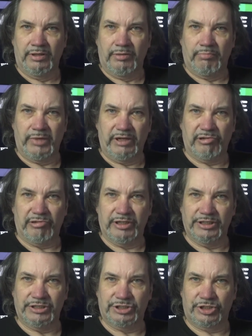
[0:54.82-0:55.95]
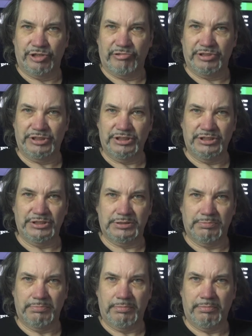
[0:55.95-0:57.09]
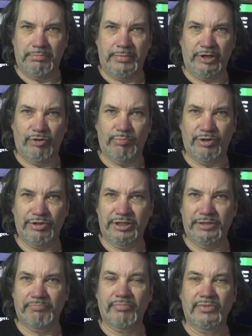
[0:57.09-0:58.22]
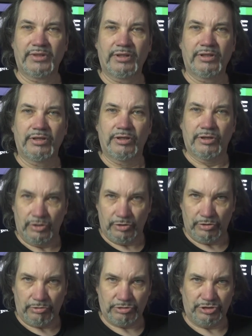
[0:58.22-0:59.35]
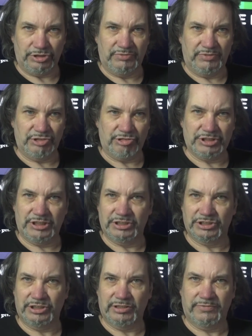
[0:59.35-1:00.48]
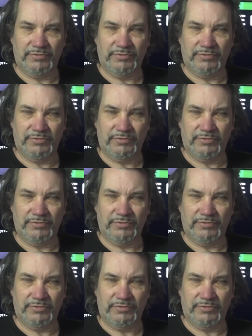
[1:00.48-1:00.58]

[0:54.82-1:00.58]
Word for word: male insecurities, male bonding, all sorts of interesting stuff.